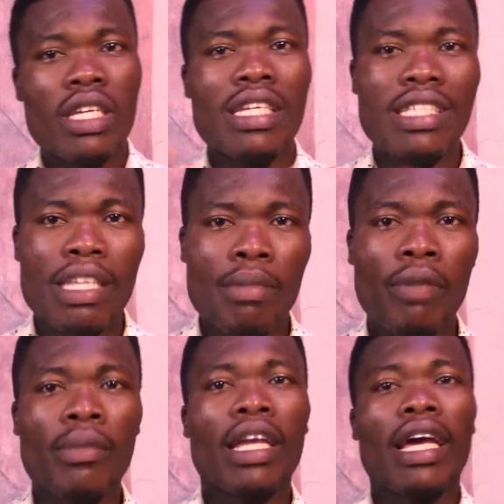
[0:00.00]
here in
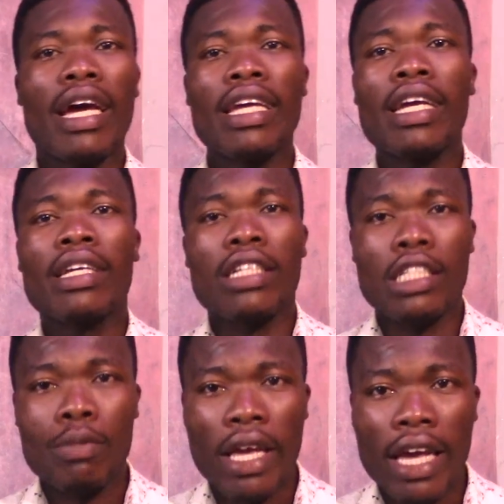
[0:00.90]
someone a
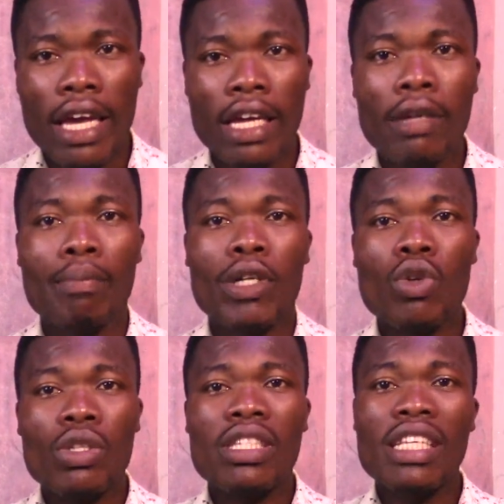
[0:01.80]

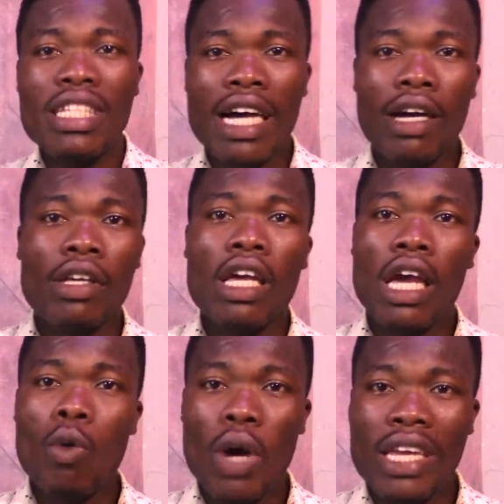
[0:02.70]
majority leader.
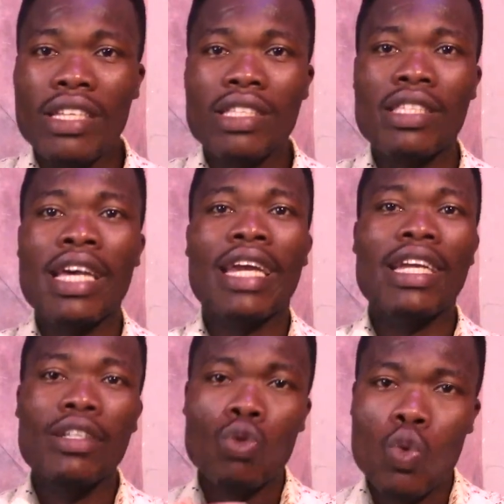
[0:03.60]
I will end this aside.
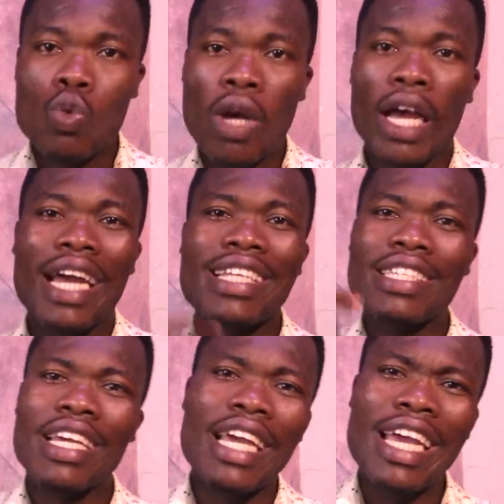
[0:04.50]
Any two draw a
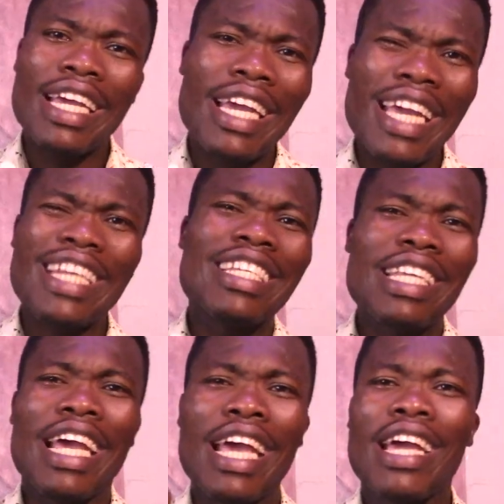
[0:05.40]
check in
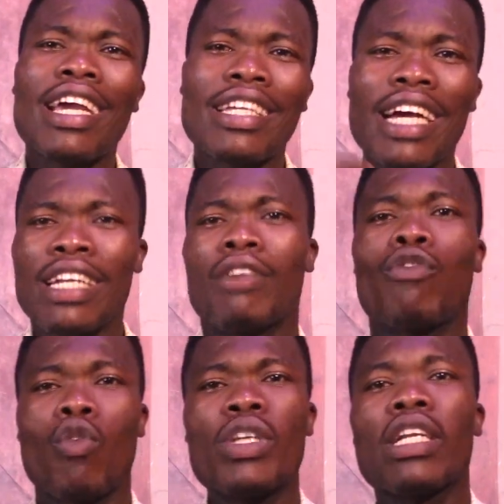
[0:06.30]
Ghana
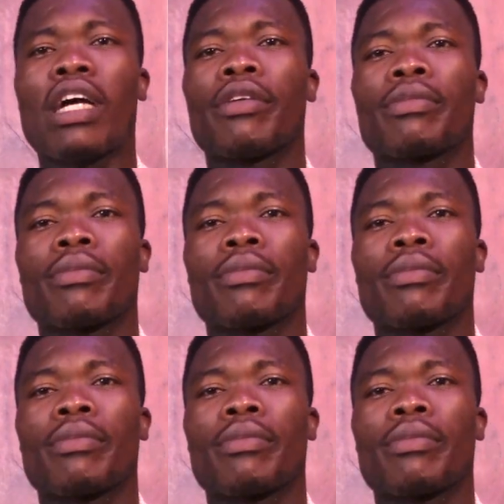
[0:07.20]
for now.